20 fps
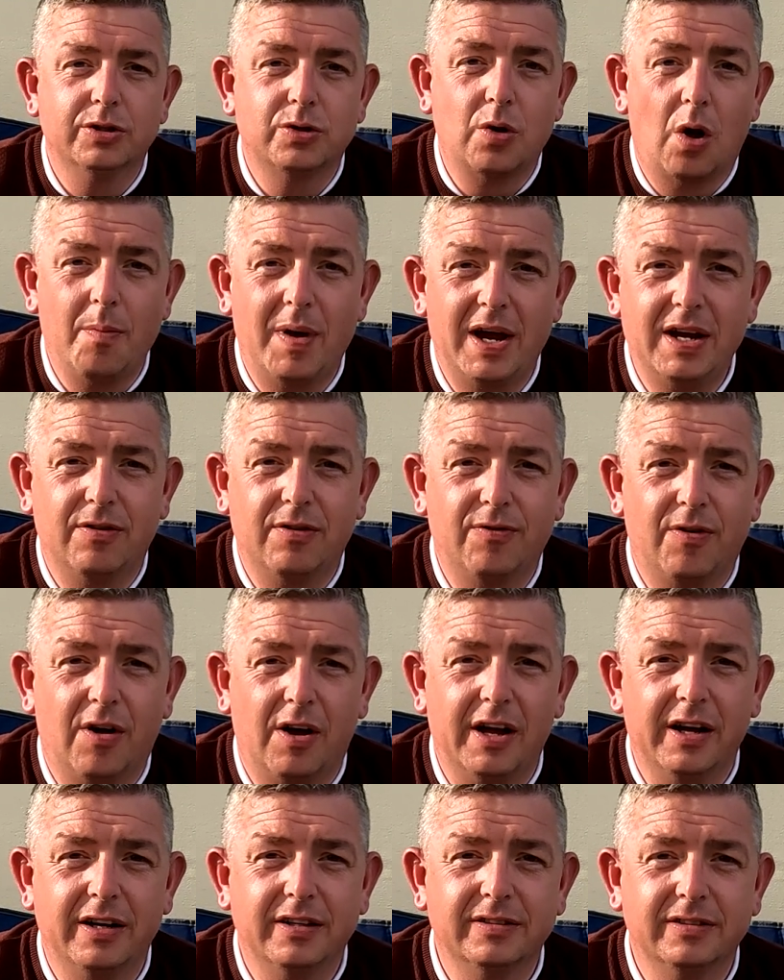So I made a
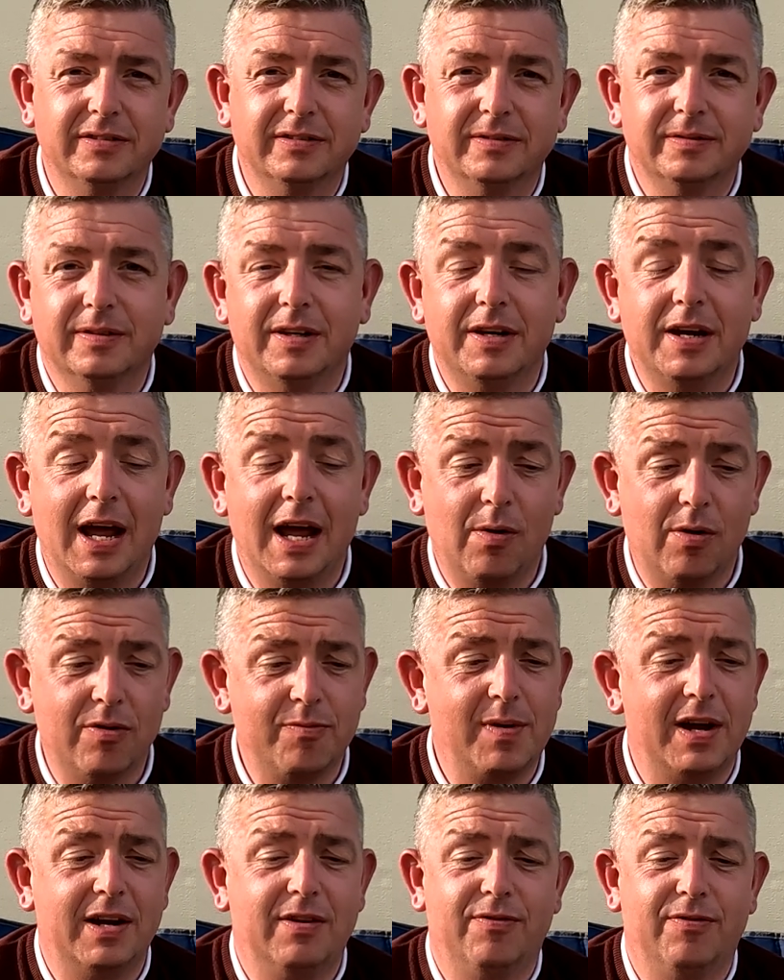fire, now
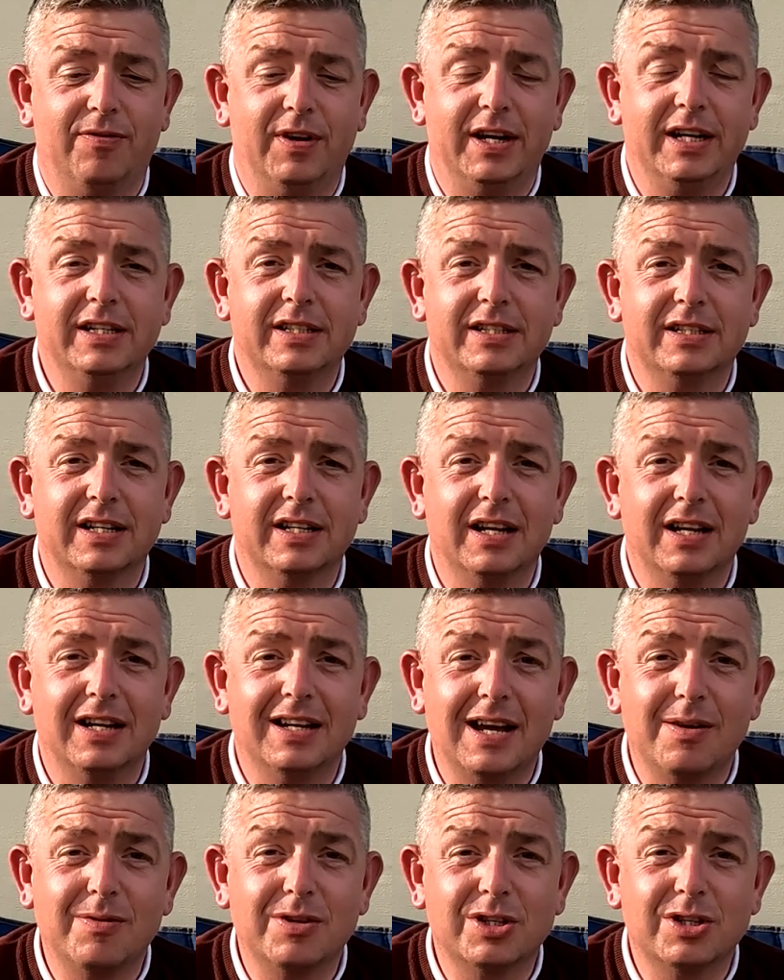I've made a feast,
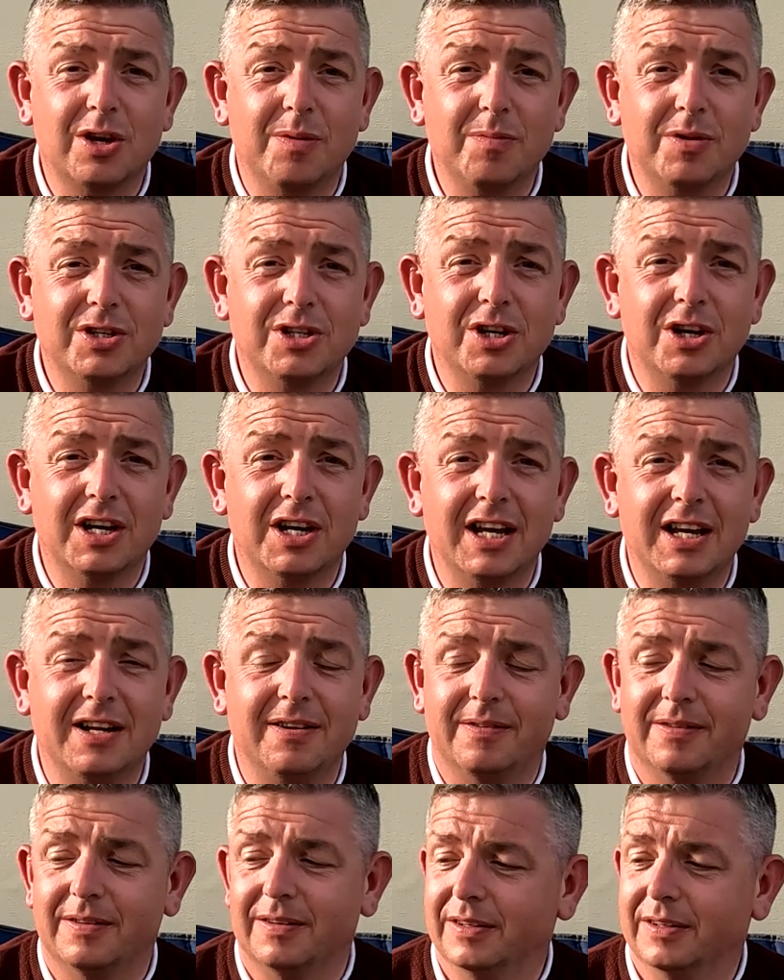and now it's time to tuck in.